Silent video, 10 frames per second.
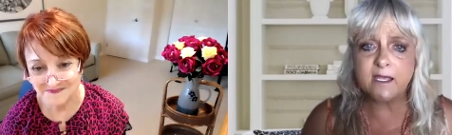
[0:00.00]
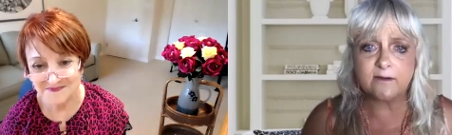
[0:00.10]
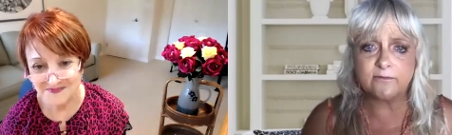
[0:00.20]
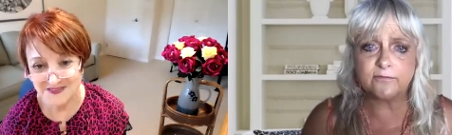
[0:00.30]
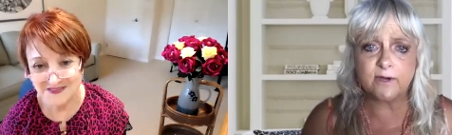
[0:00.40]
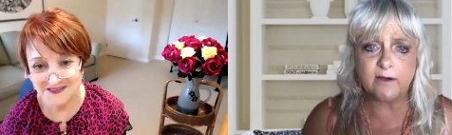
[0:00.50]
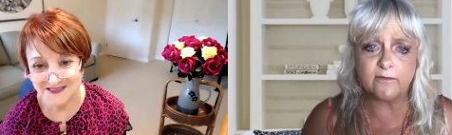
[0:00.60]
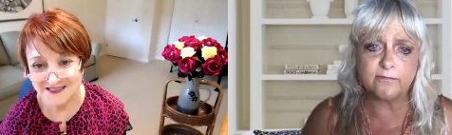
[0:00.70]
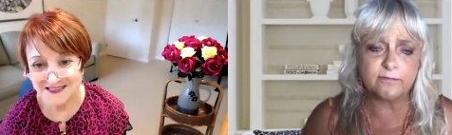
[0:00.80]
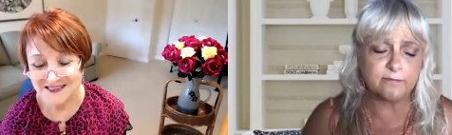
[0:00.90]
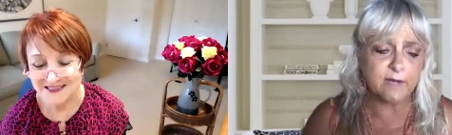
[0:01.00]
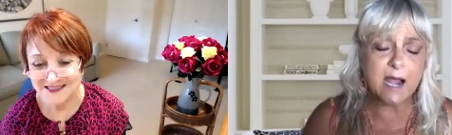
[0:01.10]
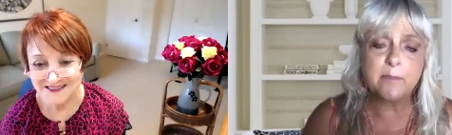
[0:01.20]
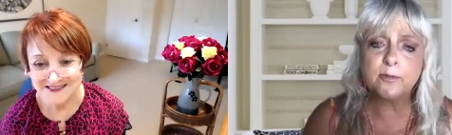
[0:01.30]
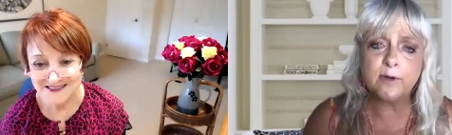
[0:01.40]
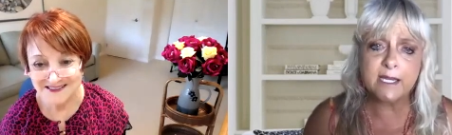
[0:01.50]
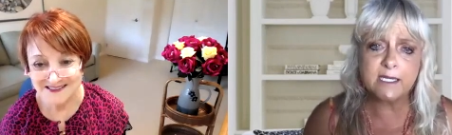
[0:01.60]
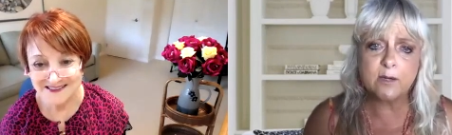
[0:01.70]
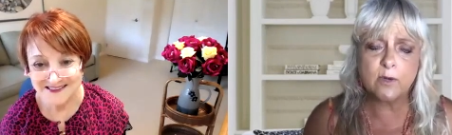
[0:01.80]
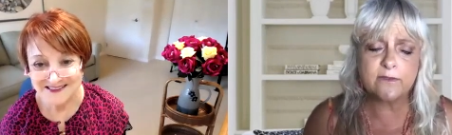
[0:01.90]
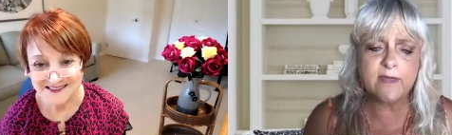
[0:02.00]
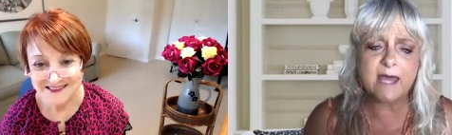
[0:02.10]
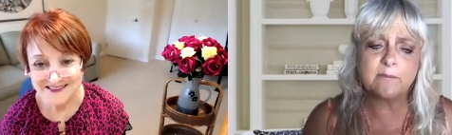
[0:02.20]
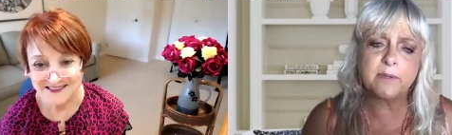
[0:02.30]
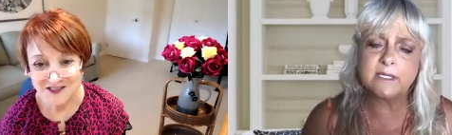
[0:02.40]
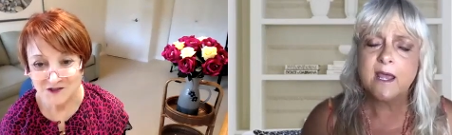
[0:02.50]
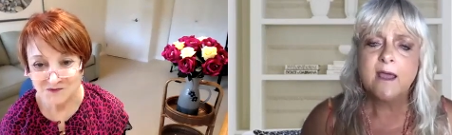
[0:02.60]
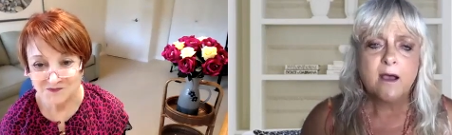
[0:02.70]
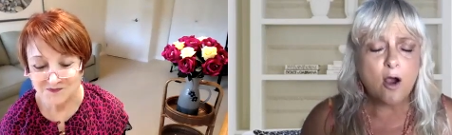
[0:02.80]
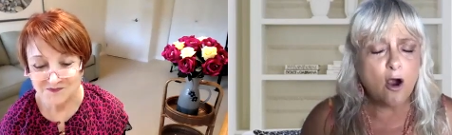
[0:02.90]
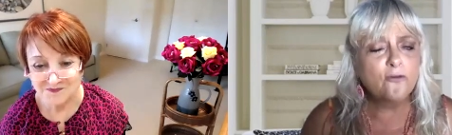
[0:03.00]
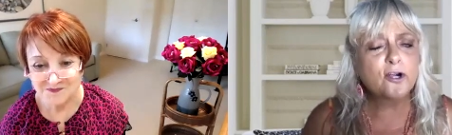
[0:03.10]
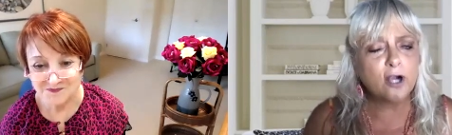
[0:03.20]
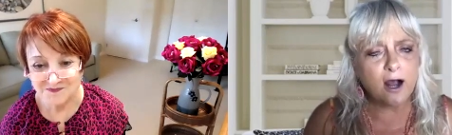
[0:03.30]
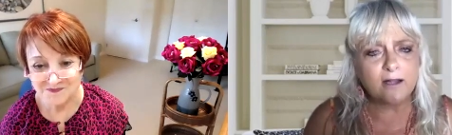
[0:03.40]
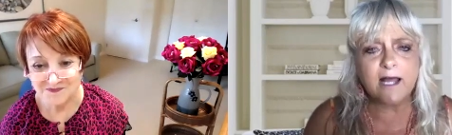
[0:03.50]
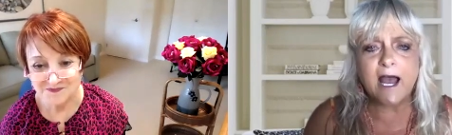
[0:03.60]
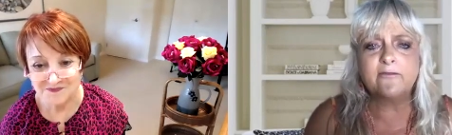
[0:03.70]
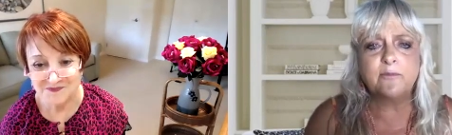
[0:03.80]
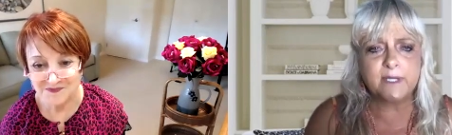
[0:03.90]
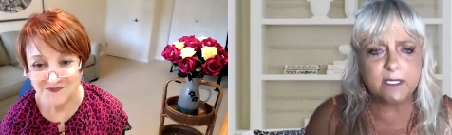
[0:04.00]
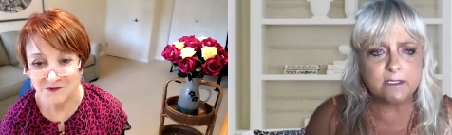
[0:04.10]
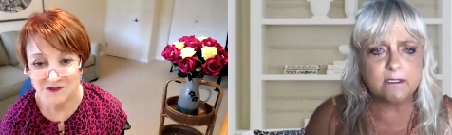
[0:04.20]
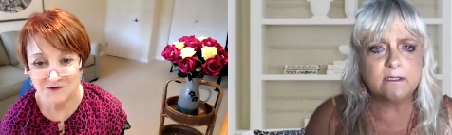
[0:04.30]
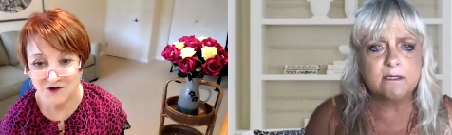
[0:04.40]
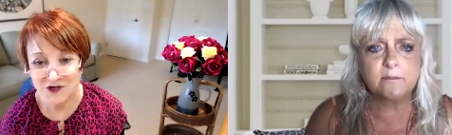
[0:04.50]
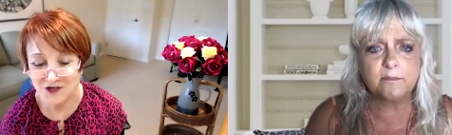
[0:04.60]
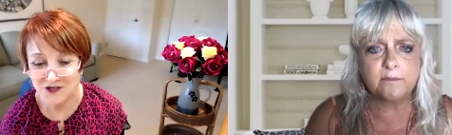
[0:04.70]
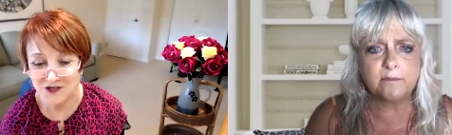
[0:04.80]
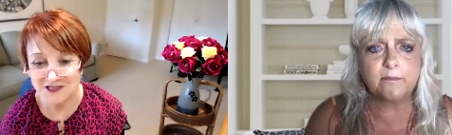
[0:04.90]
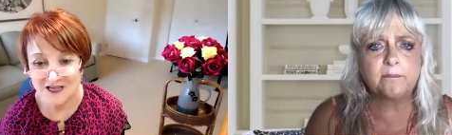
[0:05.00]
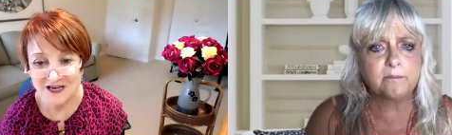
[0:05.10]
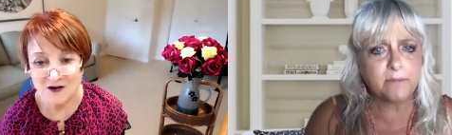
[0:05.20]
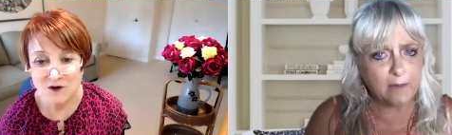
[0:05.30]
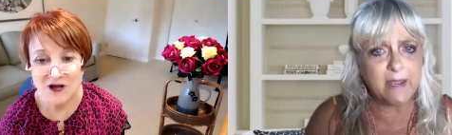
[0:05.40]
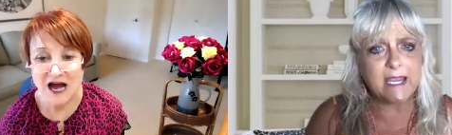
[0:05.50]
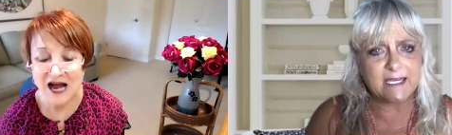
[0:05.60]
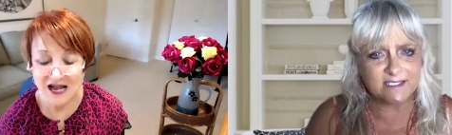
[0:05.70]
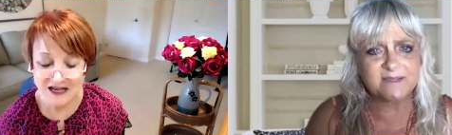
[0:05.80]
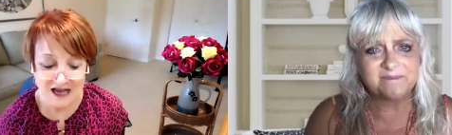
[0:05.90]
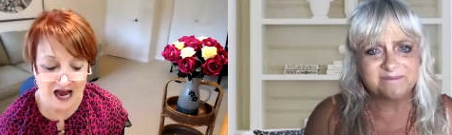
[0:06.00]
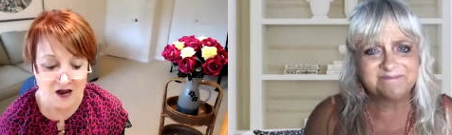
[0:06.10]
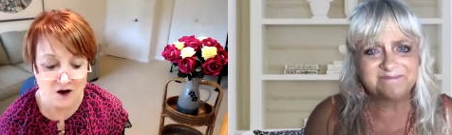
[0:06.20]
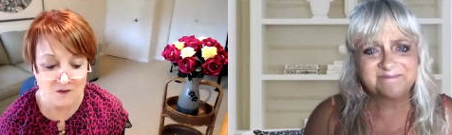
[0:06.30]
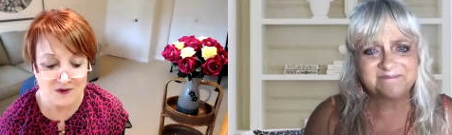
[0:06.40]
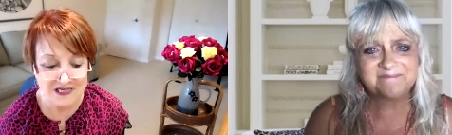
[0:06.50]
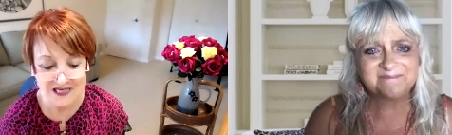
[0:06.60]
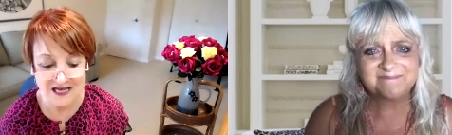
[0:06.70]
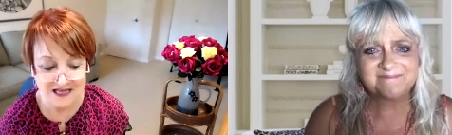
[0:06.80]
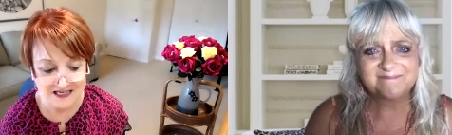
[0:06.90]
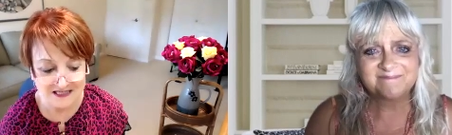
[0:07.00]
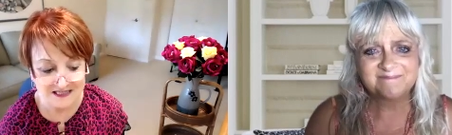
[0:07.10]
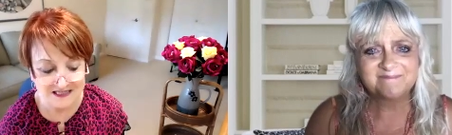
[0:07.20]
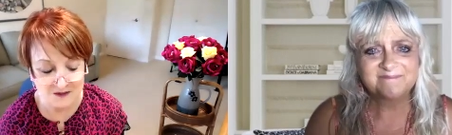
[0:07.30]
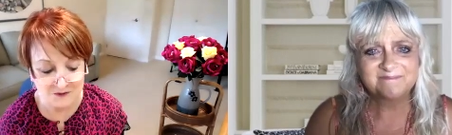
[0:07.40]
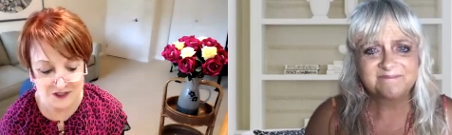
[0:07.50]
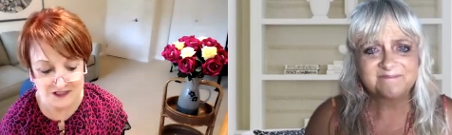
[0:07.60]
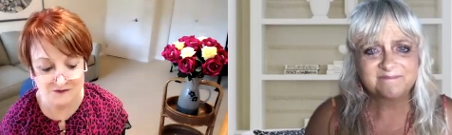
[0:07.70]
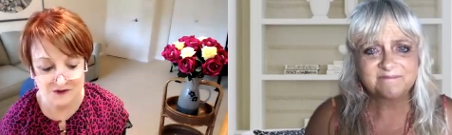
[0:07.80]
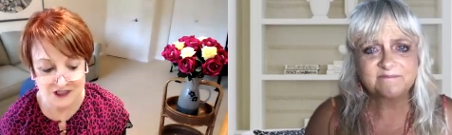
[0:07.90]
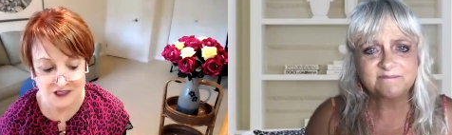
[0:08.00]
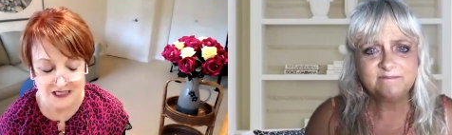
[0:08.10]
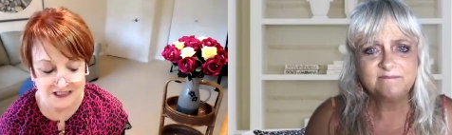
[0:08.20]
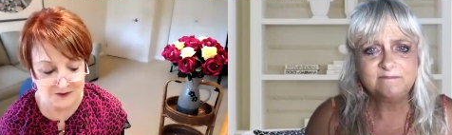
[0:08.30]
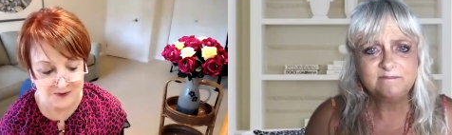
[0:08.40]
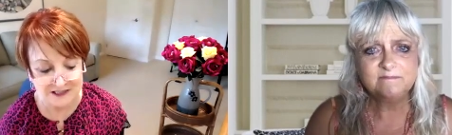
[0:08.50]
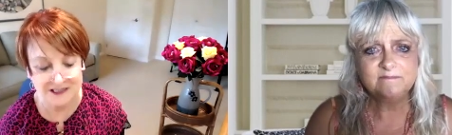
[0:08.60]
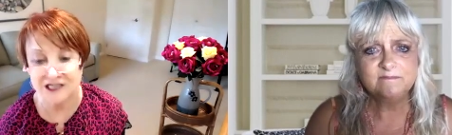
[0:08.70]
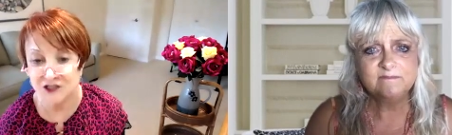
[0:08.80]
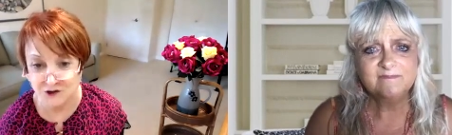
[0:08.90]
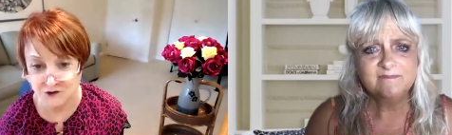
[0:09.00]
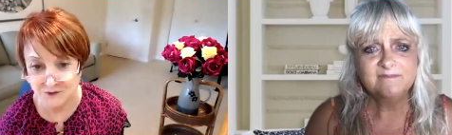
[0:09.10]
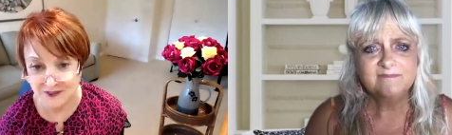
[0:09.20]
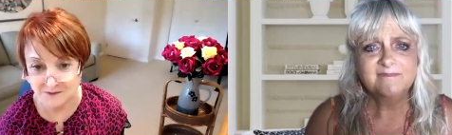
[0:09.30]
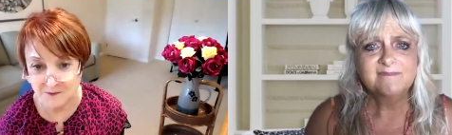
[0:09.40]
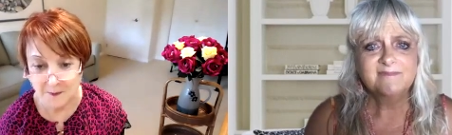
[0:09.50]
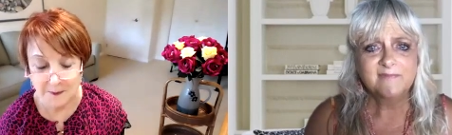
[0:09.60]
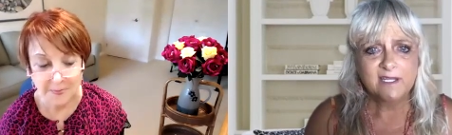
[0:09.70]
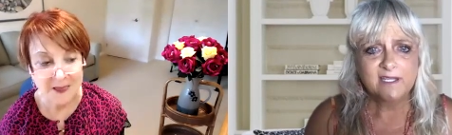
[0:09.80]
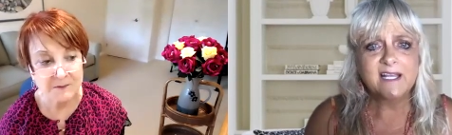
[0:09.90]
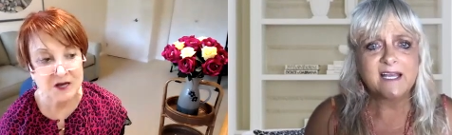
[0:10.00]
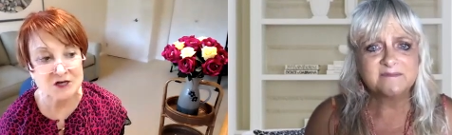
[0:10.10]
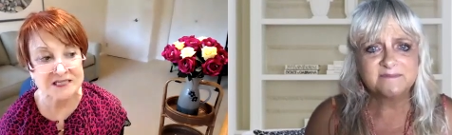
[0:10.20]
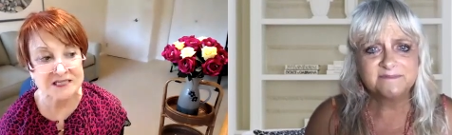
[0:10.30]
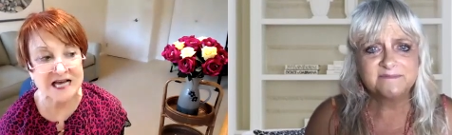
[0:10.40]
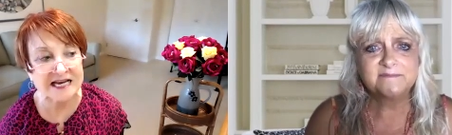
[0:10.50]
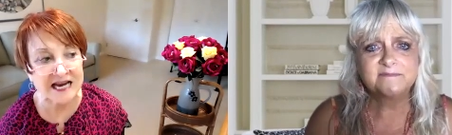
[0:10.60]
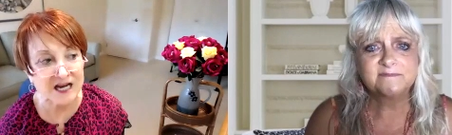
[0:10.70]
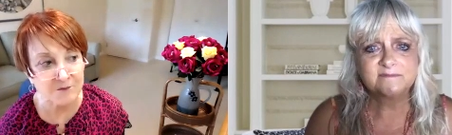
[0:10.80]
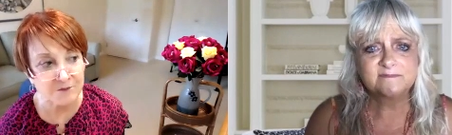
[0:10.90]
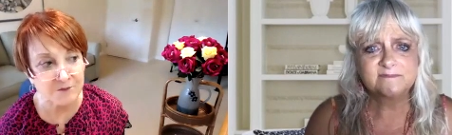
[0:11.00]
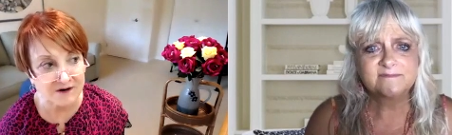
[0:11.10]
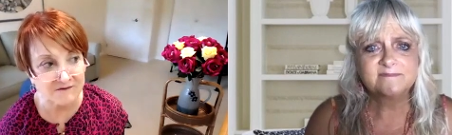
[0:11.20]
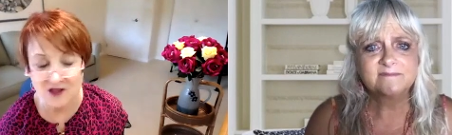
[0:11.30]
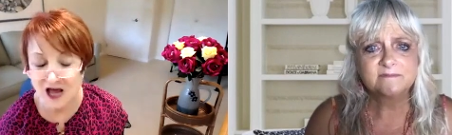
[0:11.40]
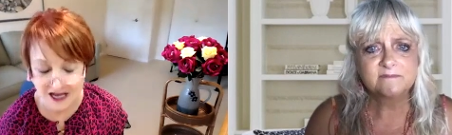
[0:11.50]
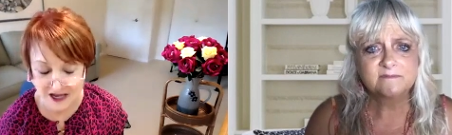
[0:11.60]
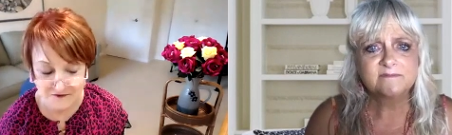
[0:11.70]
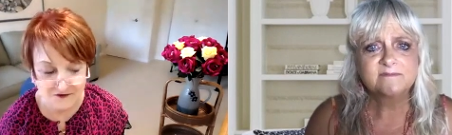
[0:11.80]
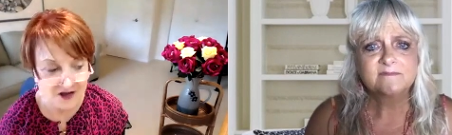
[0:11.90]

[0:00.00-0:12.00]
Speaker 1: of of operating with that. But overall, I've been very good. Amazed. Well, I,
Speaker 2: I always say that it's a subject of dis- it's about discernment because like in any part of life